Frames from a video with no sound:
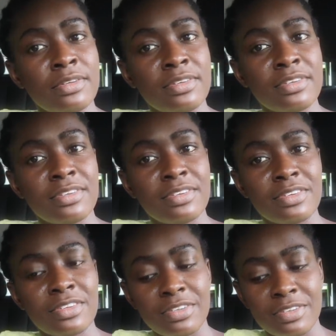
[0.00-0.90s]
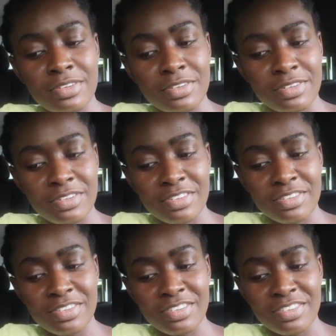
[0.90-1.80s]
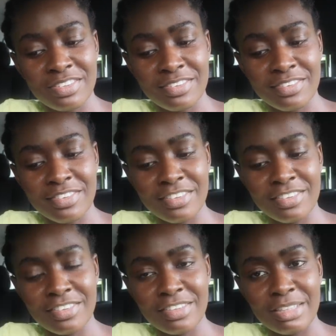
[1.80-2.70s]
No one is speaking in this clip.